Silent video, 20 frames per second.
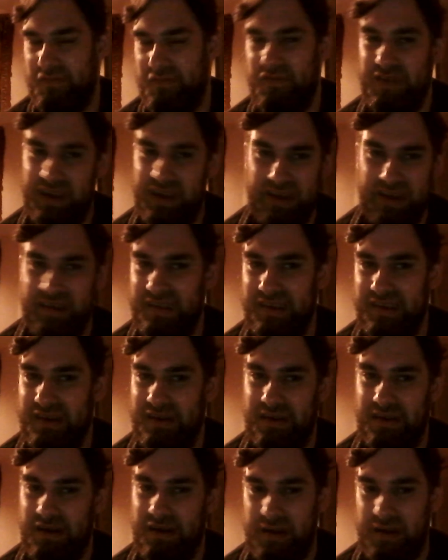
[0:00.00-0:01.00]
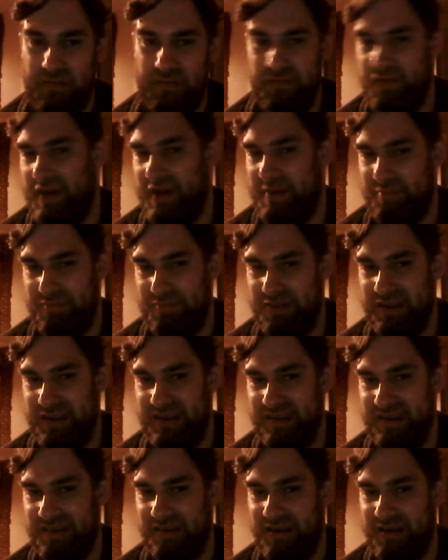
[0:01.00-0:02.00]
vixen like
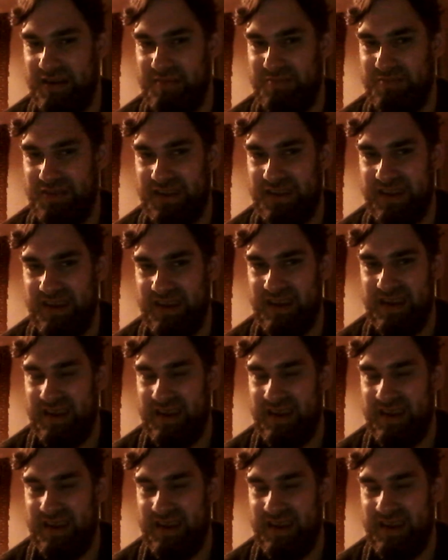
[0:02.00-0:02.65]
vampy types,